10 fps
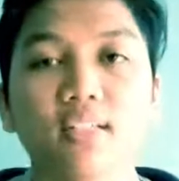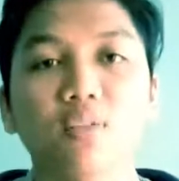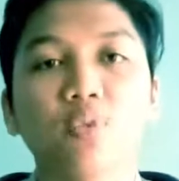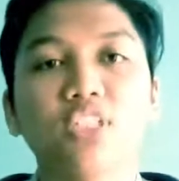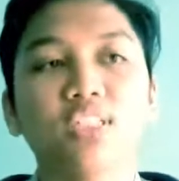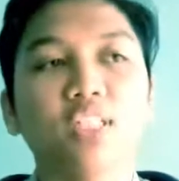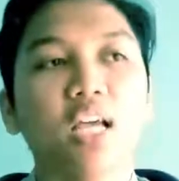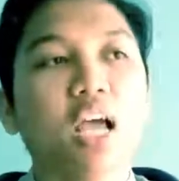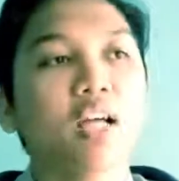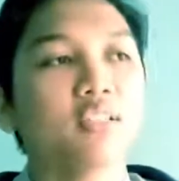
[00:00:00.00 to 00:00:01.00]
which is
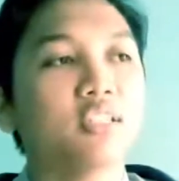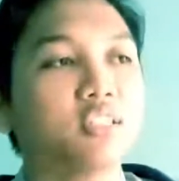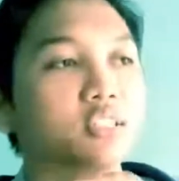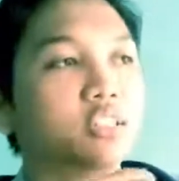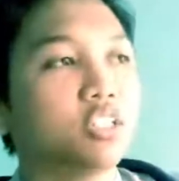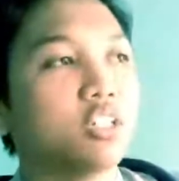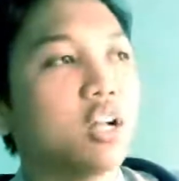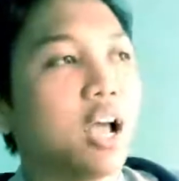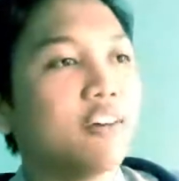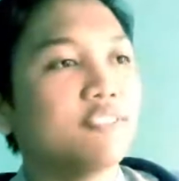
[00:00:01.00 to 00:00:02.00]
the teacher
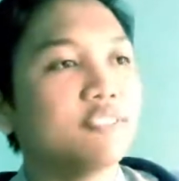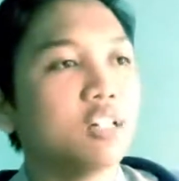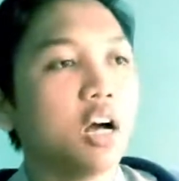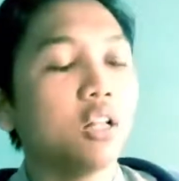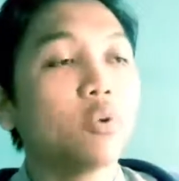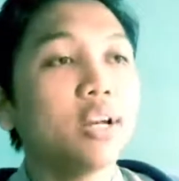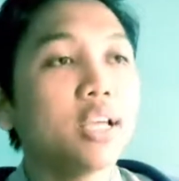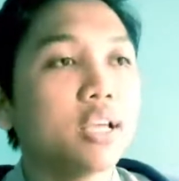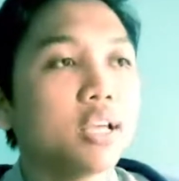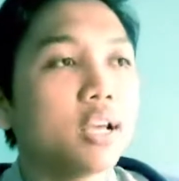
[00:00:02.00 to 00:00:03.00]
have
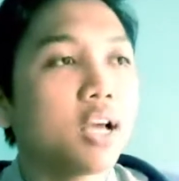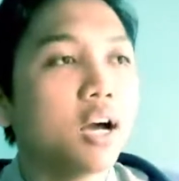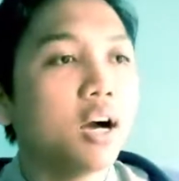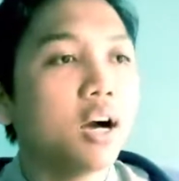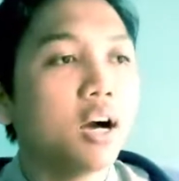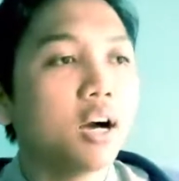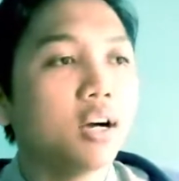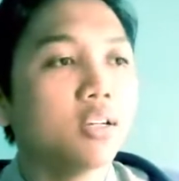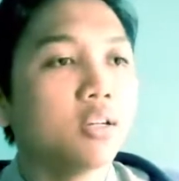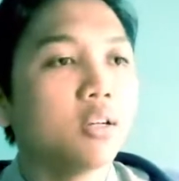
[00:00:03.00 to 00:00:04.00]
already
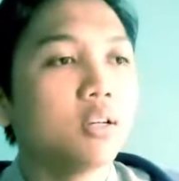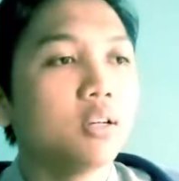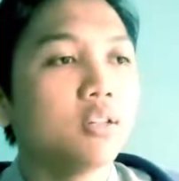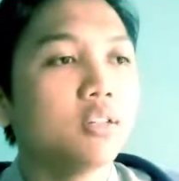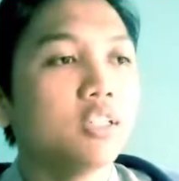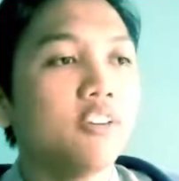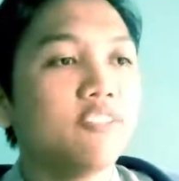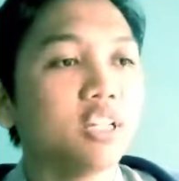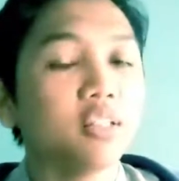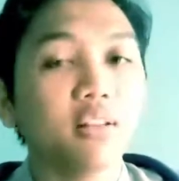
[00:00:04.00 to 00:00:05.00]

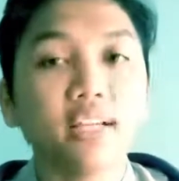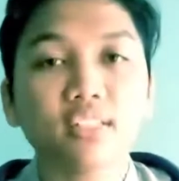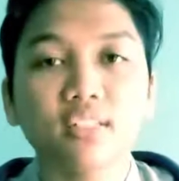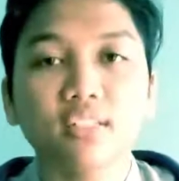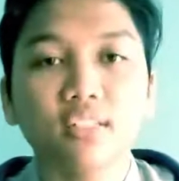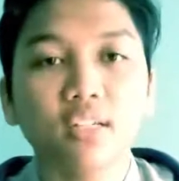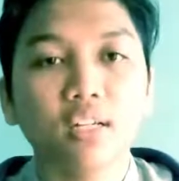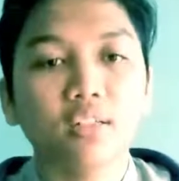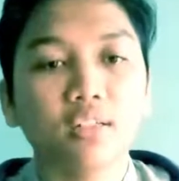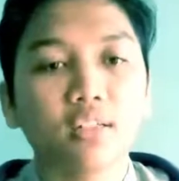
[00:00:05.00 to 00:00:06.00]
giving a lesson
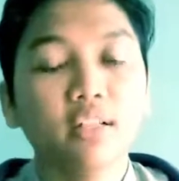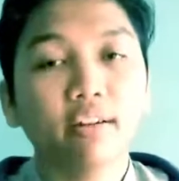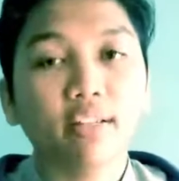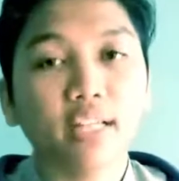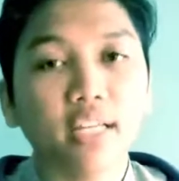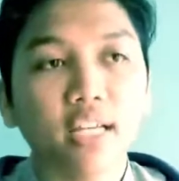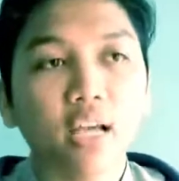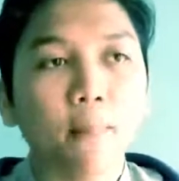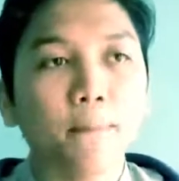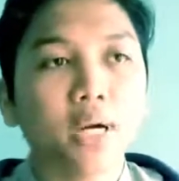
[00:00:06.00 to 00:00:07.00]
clearly,
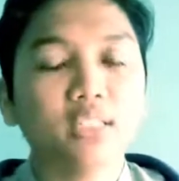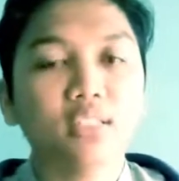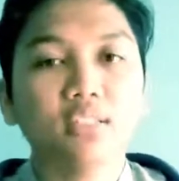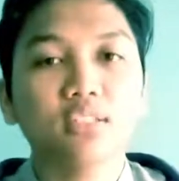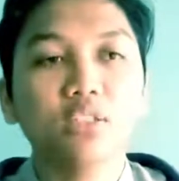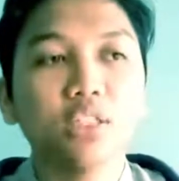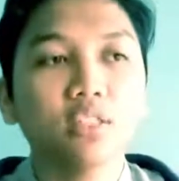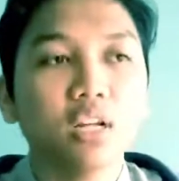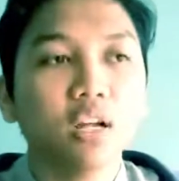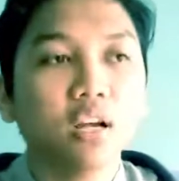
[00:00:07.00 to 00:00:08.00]
but the
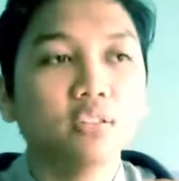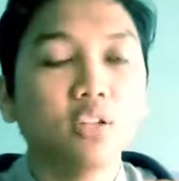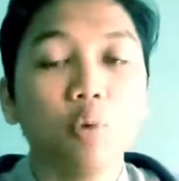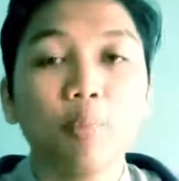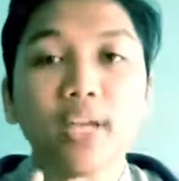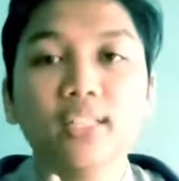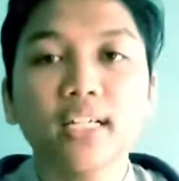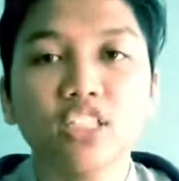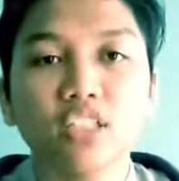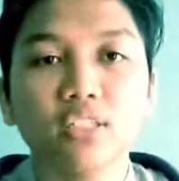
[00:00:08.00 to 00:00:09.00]
student not paying
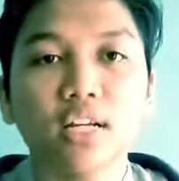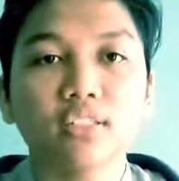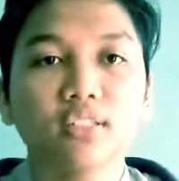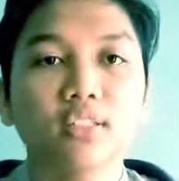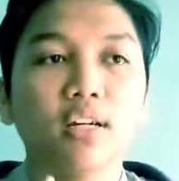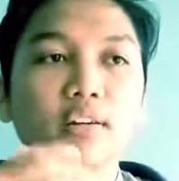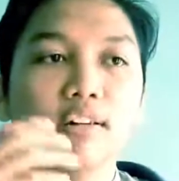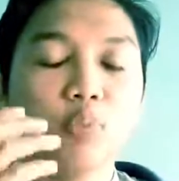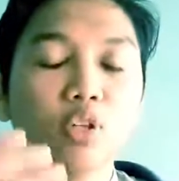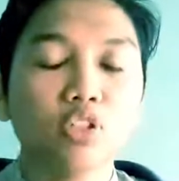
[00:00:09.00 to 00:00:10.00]
attention. That's the
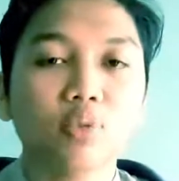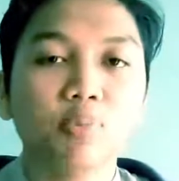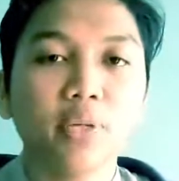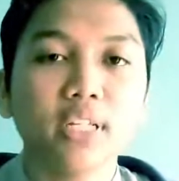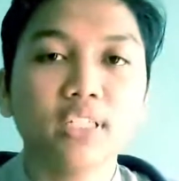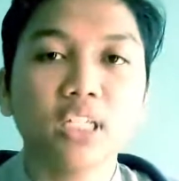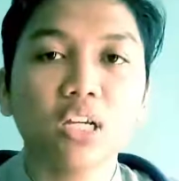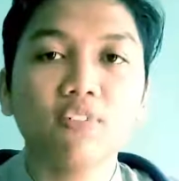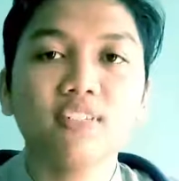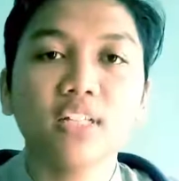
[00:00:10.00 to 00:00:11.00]
responsibility
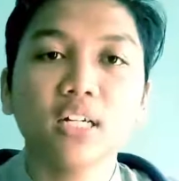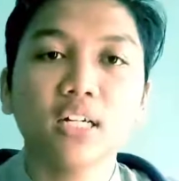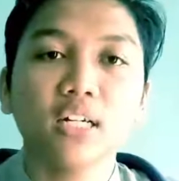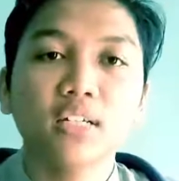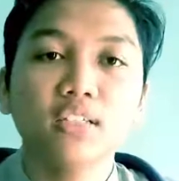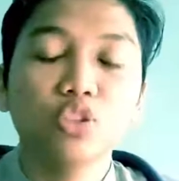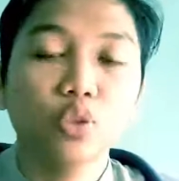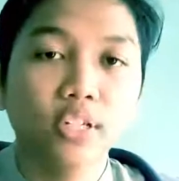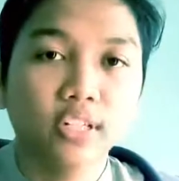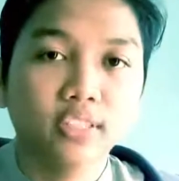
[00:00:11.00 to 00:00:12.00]
of the
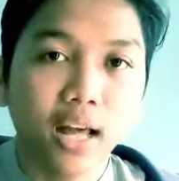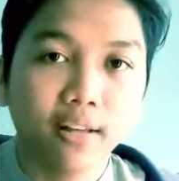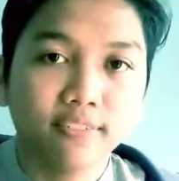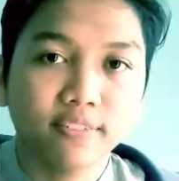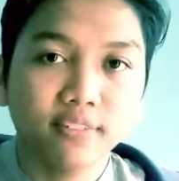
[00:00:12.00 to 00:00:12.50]
student itself,